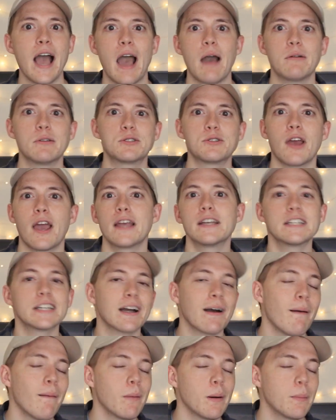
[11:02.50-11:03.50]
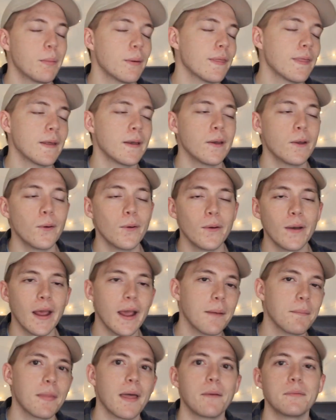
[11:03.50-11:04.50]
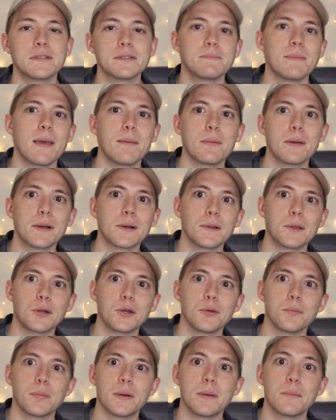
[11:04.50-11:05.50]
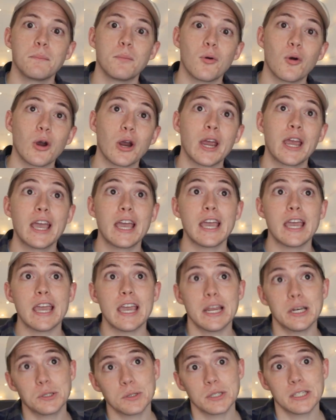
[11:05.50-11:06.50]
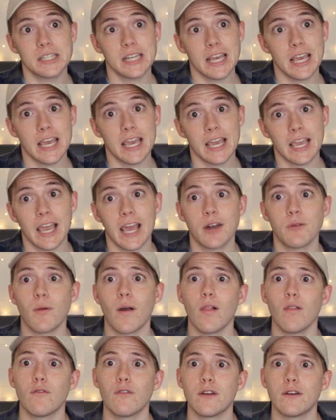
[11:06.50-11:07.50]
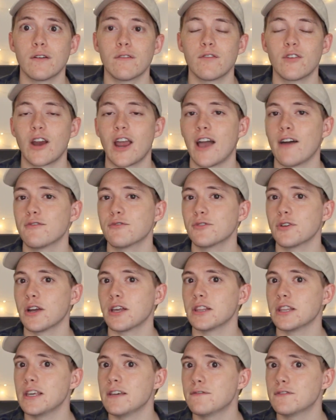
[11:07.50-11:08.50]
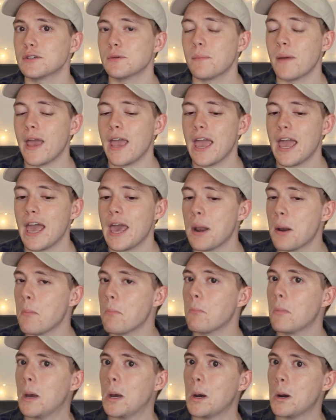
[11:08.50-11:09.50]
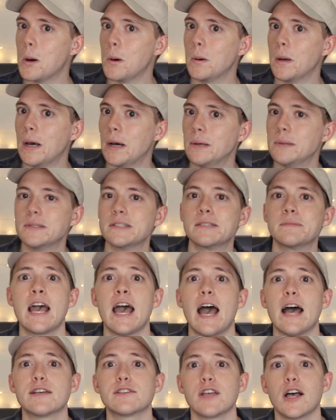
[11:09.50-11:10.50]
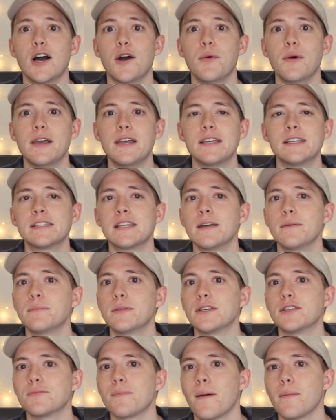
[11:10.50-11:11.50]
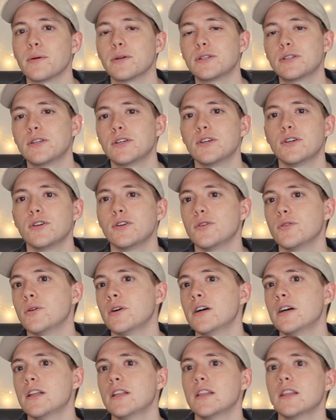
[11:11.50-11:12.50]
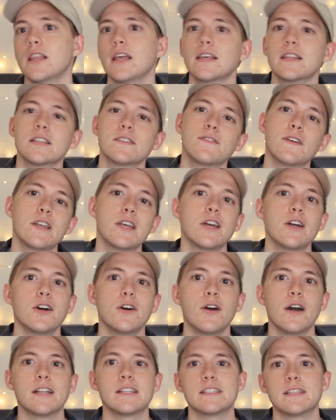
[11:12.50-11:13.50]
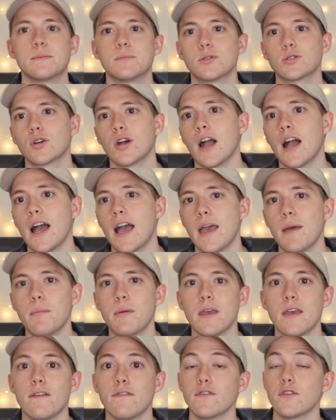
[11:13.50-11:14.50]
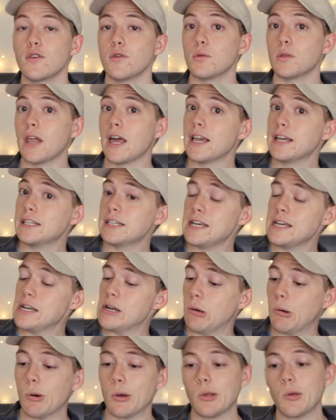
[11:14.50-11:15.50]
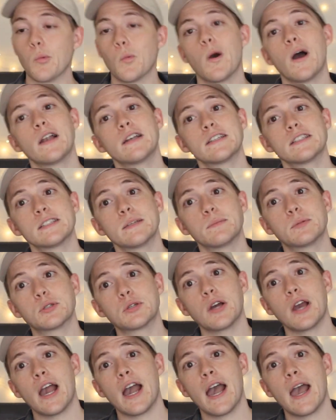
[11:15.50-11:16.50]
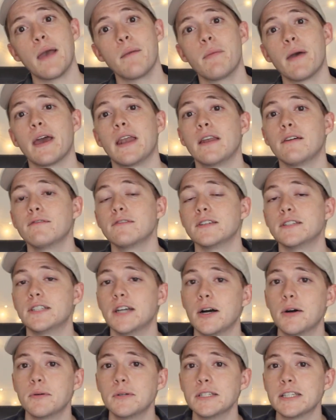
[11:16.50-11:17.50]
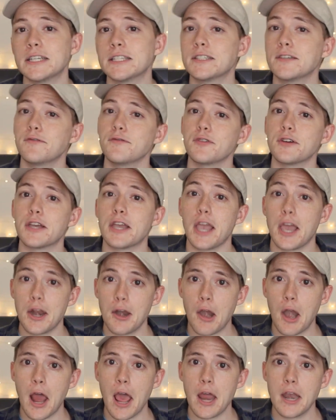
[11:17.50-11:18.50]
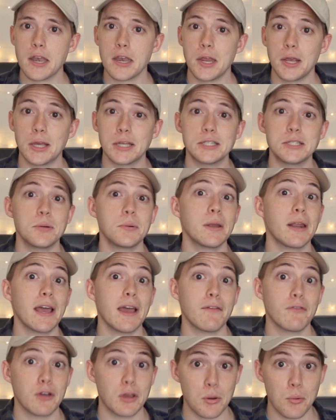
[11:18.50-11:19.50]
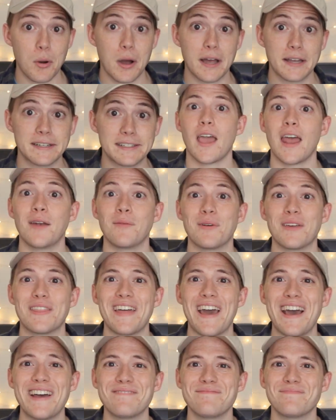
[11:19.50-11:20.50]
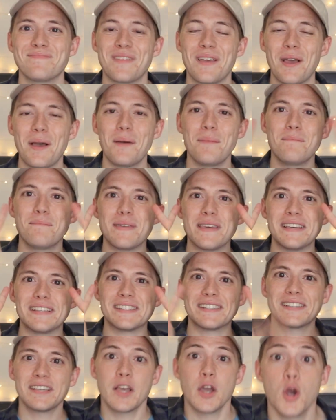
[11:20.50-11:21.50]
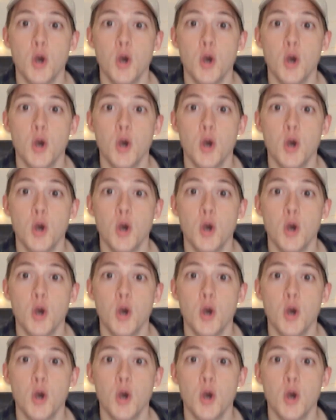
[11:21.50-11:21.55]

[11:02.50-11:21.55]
I was trying to come up with a new name that was maybe a little bit more interesting and relevant for after I leave Japan. Who knows? As always, please remember to like this video and subscribe if you liked it or you want to subscribe. And if you don't, it's a free internet. You can do whatever you want. And with that, peace.